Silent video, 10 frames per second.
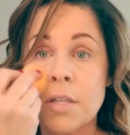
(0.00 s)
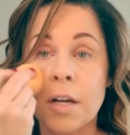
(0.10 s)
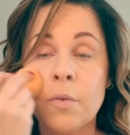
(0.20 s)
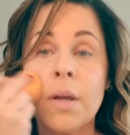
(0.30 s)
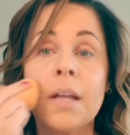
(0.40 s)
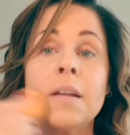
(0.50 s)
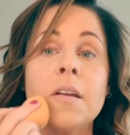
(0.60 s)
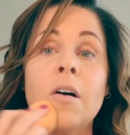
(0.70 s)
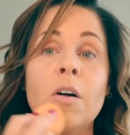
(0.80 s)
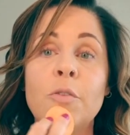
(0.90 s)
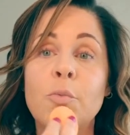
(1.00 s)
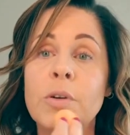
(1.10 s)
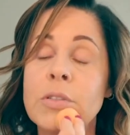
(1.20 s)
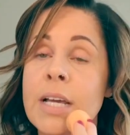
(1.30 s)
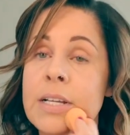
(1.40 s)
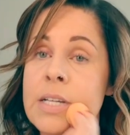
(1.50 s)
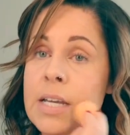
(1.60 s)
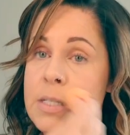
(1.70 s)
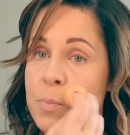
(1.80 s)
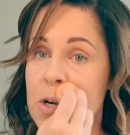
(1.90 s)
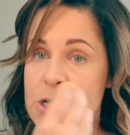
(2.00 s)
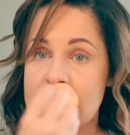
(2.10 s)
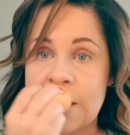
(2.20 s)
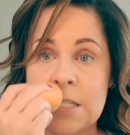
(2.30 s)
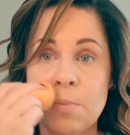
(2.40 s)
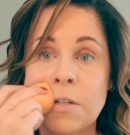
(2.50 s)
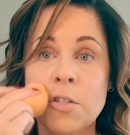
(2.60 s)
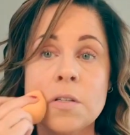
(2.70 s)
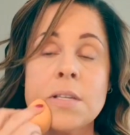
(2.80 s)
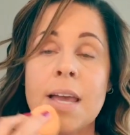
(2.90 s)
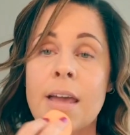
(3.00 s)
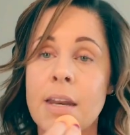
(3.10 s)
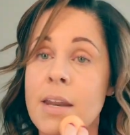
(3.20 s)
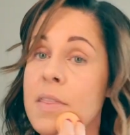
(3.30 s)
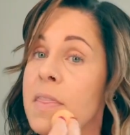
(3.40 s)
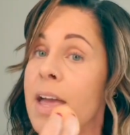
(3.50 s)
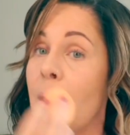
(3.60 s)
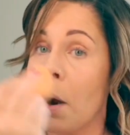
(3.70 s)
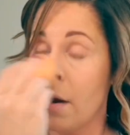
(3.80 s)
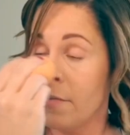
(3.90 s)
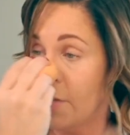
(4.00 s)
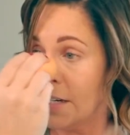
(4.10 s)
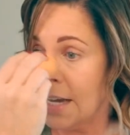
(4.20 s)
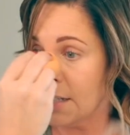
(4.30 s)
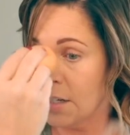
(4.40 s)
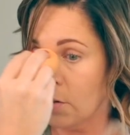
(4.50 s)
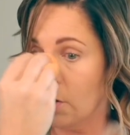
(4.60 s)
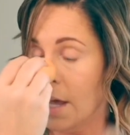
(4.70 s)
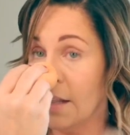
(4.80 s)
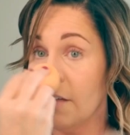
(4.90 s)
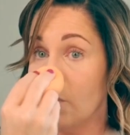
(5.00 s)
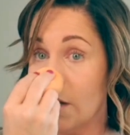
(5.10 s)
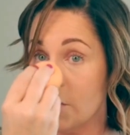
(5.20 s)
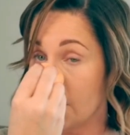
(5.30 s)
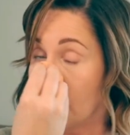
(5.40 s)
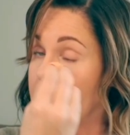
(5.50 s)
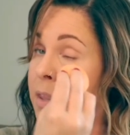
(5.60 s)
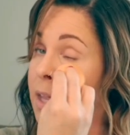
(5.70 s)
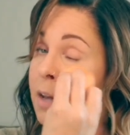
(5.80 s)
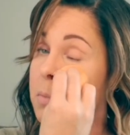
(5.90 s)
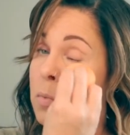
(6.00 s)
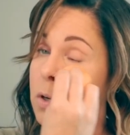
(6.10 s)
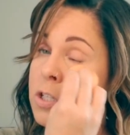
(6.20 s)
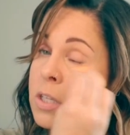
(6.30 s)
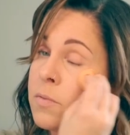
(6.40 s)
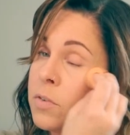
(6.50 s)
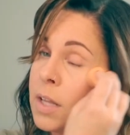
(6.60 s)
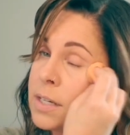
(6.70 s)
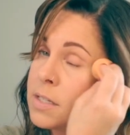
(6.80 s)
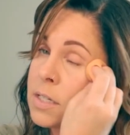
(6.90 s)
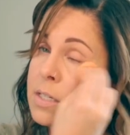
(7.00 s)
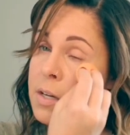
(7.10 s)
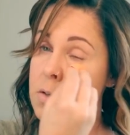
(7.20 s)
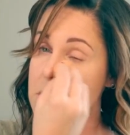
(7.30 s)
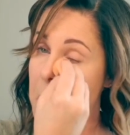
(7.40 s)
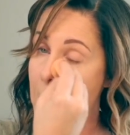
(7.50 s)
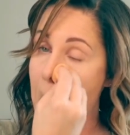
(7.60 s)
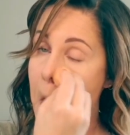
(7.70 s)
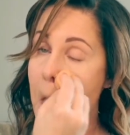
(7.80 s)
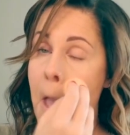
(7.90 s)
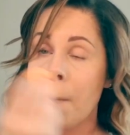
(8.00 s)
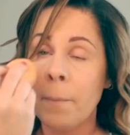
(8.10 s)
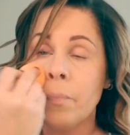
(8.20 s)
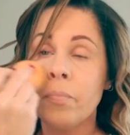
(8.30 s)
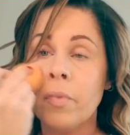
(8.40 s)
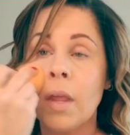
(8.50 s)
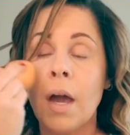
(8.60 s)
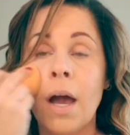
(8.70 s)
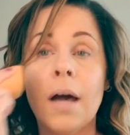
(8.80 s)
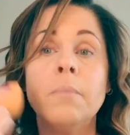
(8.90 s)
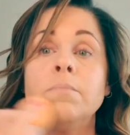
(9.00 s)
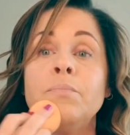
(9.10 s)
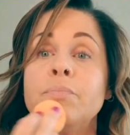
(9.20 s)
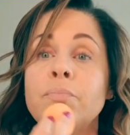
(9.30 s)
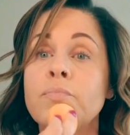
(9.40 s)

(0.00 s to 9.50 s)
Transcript: that created all the Real Techniques brushes and sponges, and they are fantastical. I love watching them. I think I've been watching them for like six years. Um,